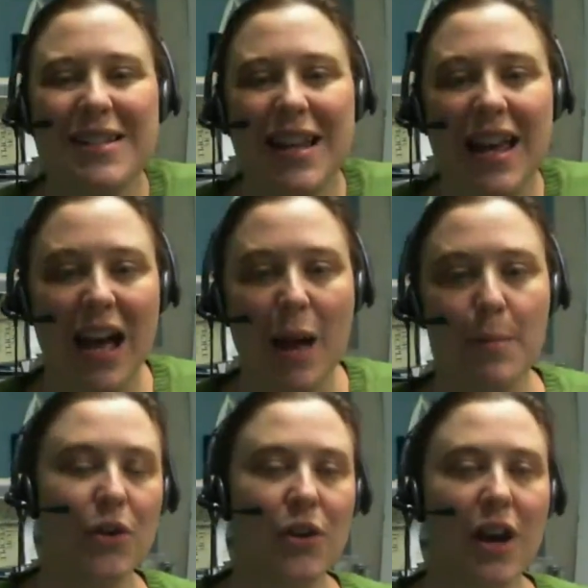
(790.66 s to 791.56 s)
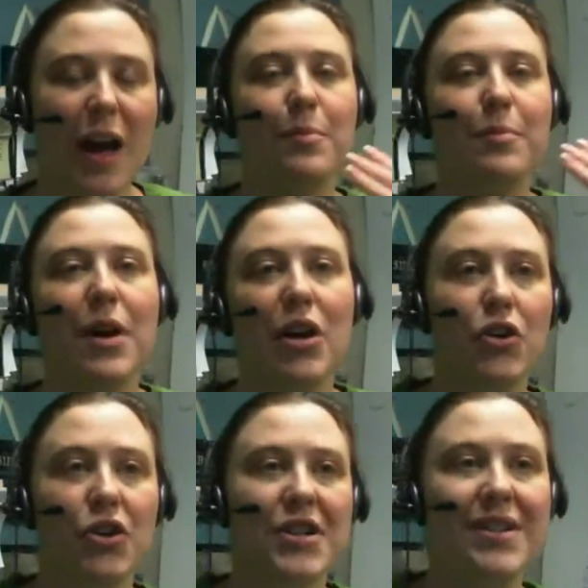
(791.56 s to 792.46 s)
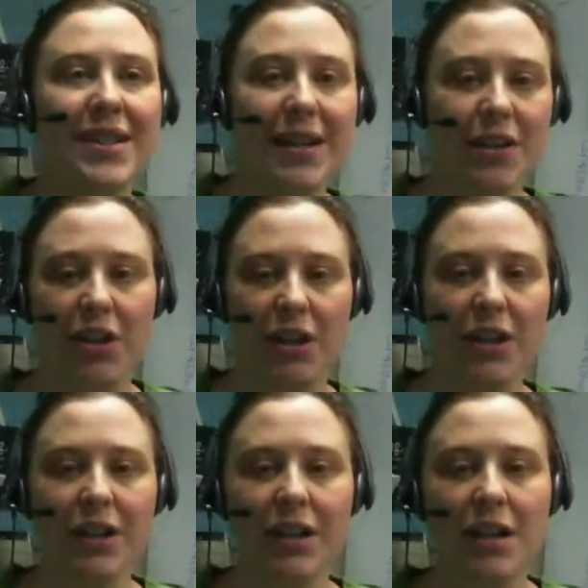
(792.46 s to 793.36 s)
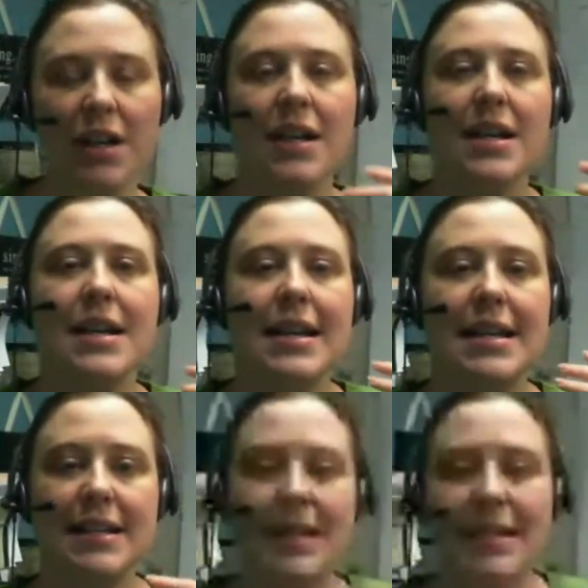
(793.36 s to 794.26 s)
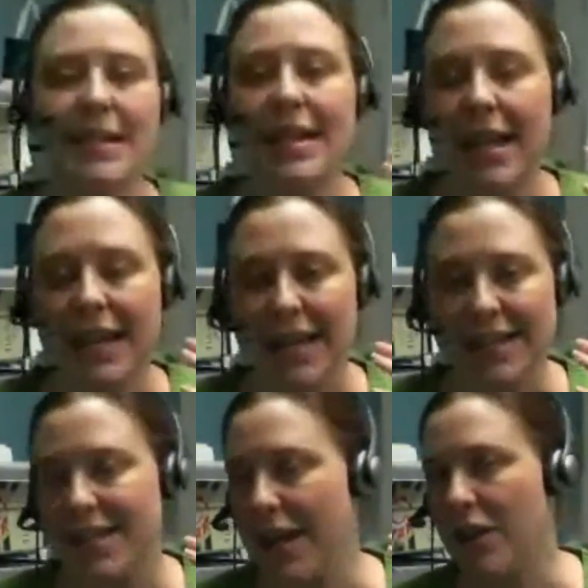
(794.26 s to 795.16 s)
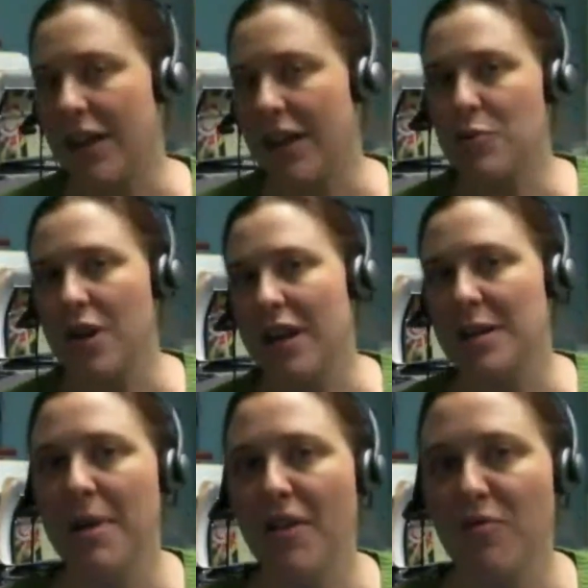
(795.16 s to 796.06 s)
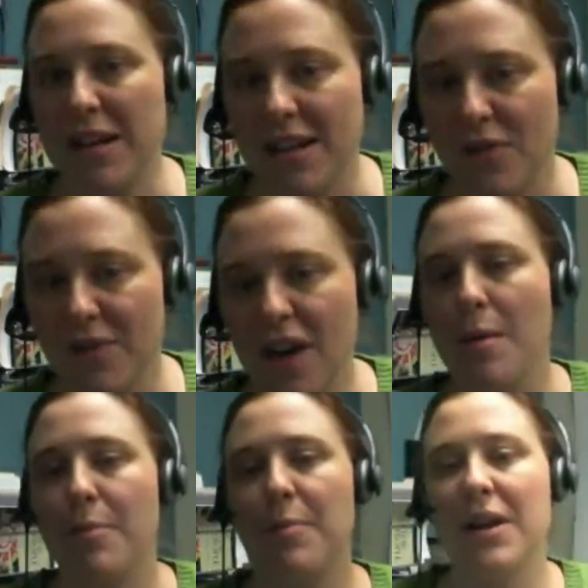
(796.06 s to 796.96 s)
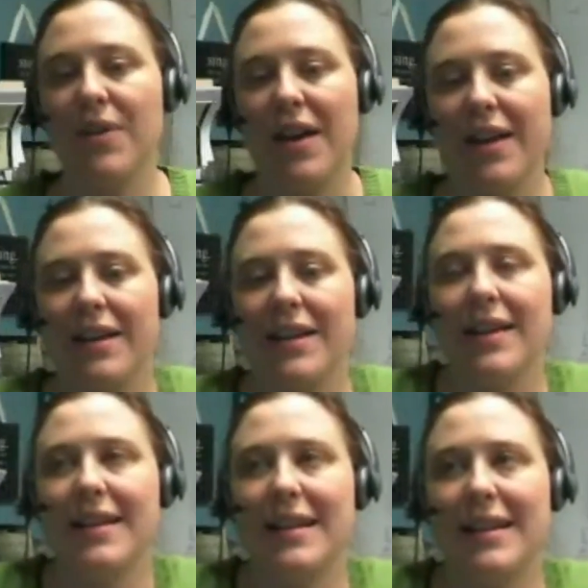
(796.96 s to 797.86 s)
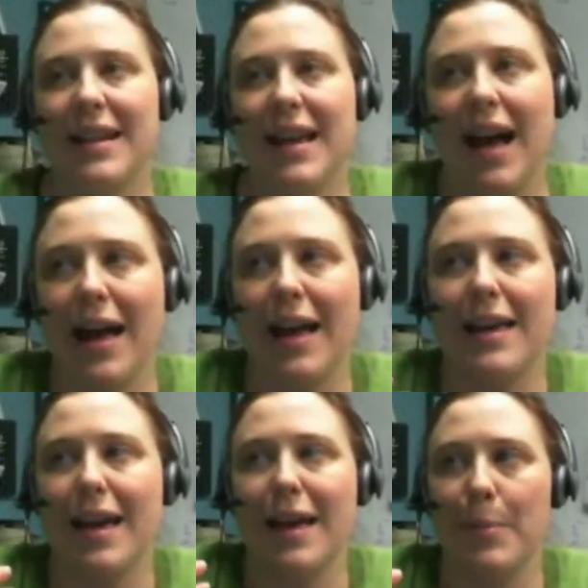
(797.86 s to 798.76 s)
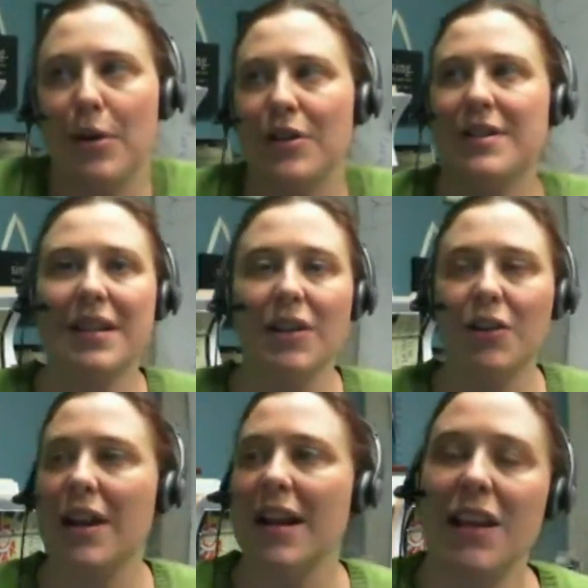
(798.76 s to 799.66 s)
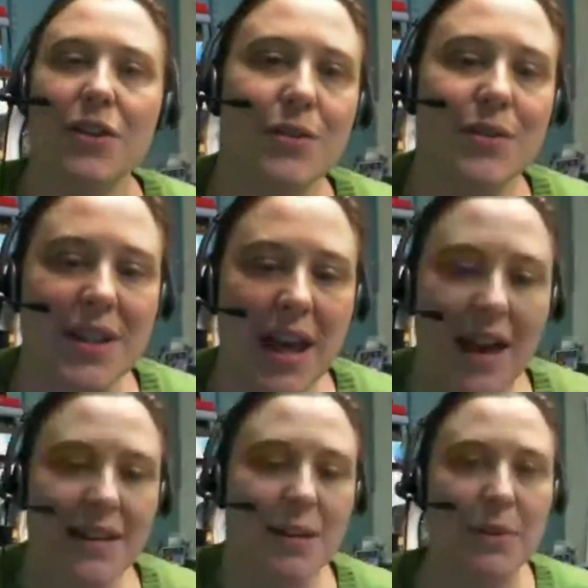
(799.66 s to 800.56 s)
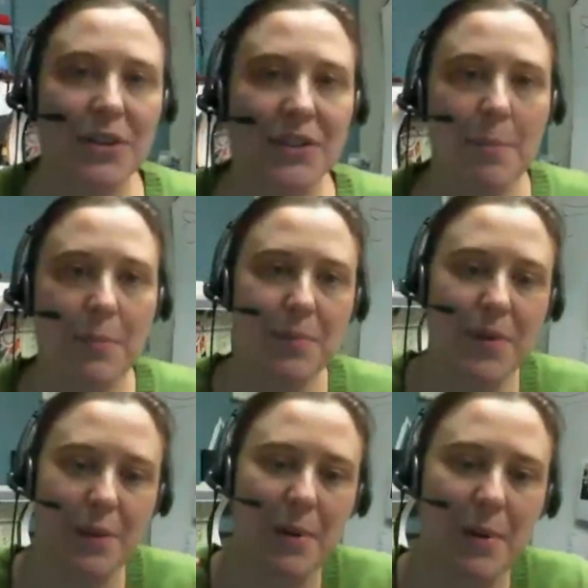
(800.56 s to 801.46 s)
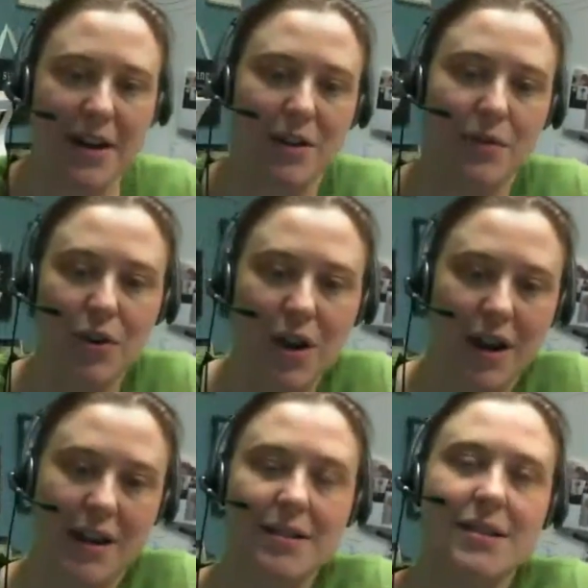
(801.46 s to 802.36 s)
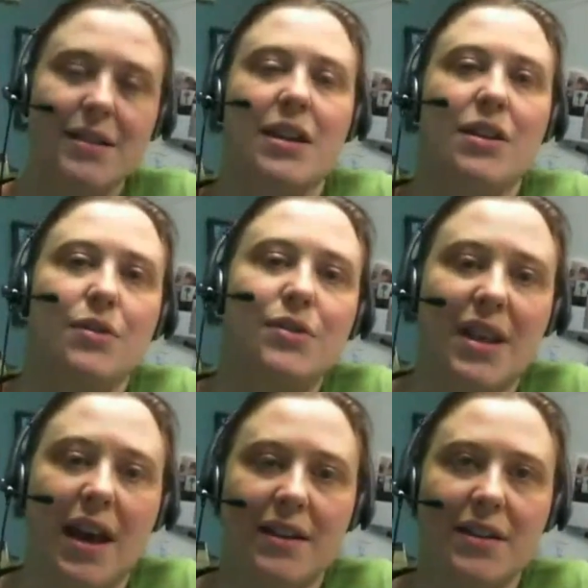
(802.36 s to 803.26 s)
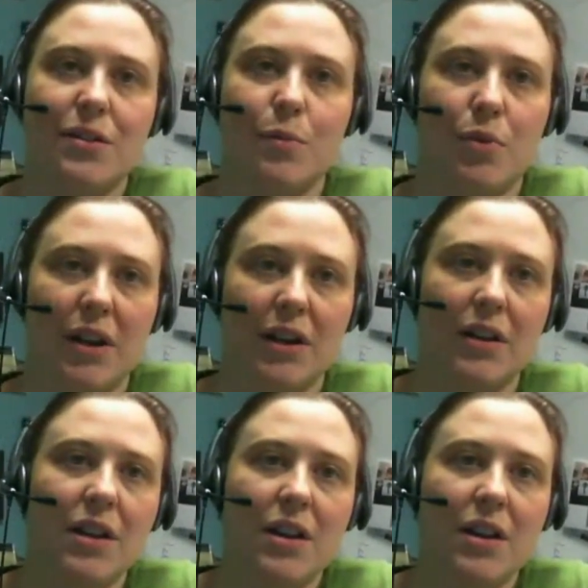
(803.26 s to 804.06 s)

say I'm a good singer, and it can sound like I'm trying to puff myself up, but if I am a good singer and I use that to build up the body of Christ, I use that to bring